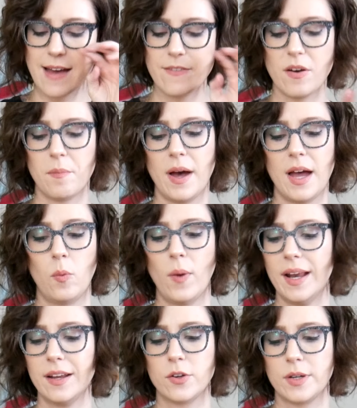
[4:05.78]
have my
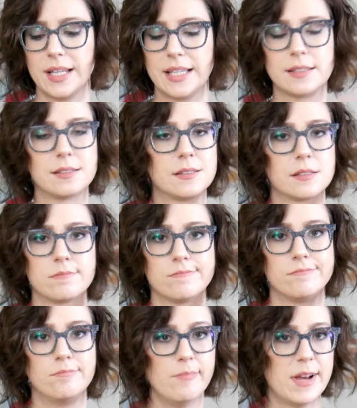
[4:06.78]
wet ingredients
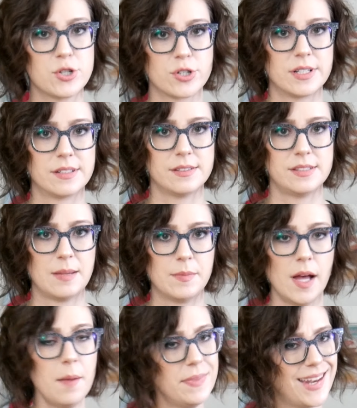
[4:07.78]
measured into the same
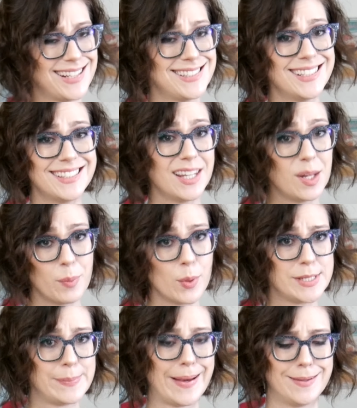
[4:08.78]
cup that has a nice little pour
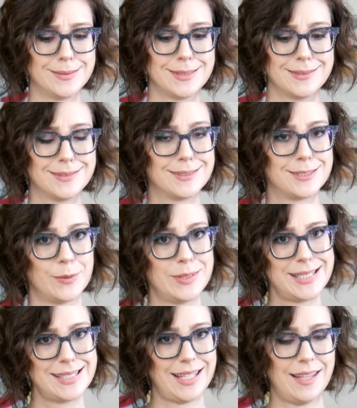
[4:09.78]
spout, so it's
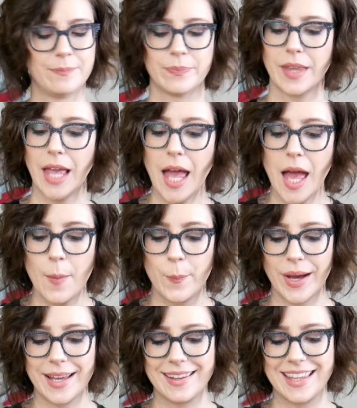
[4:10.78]
easy.
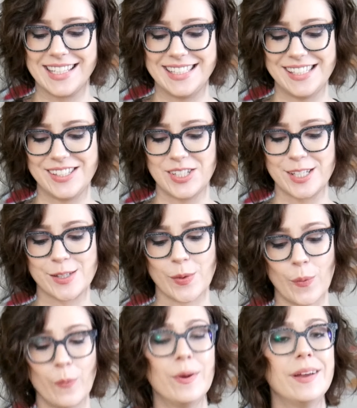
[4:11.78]
But this is just
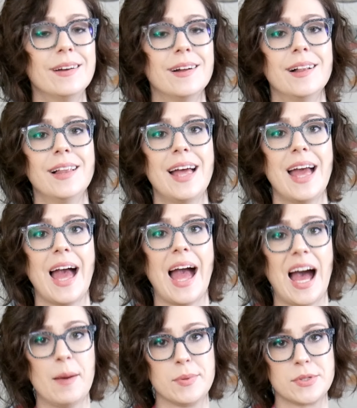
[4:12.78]
oil,
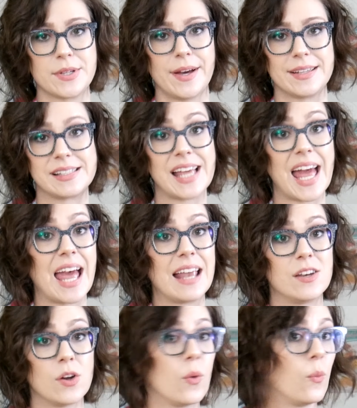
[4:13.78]
applesauce,
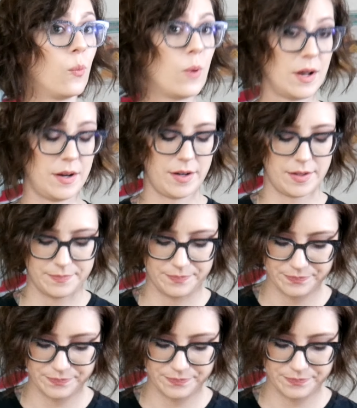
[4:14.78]
and water.